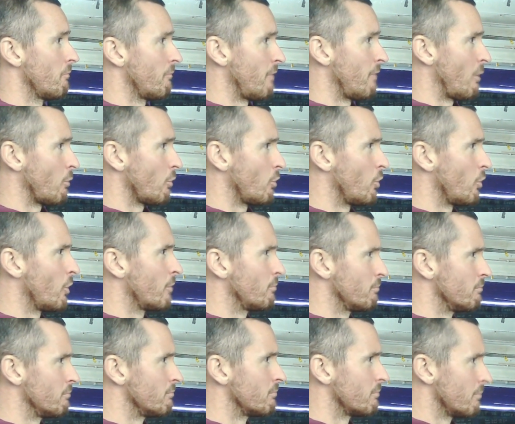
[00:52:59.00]
felt good
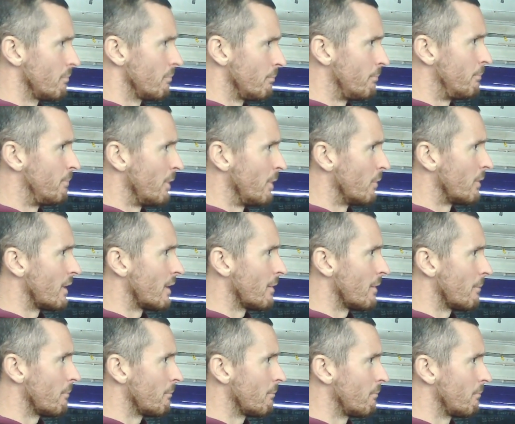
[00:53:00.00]
and building
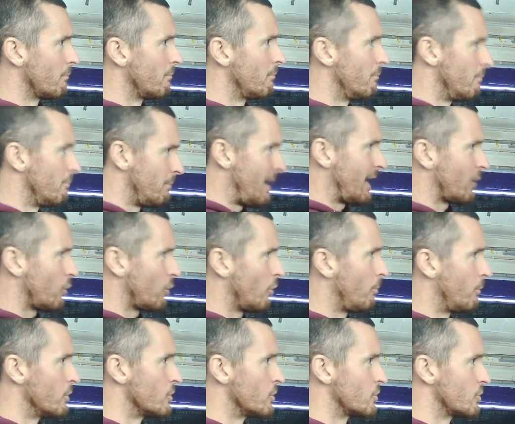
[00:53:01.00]
it back
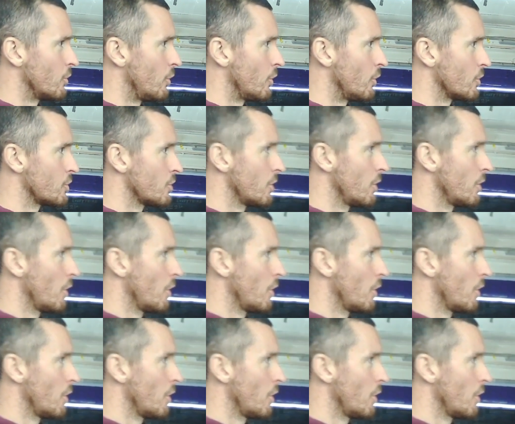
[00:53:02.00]
up as such.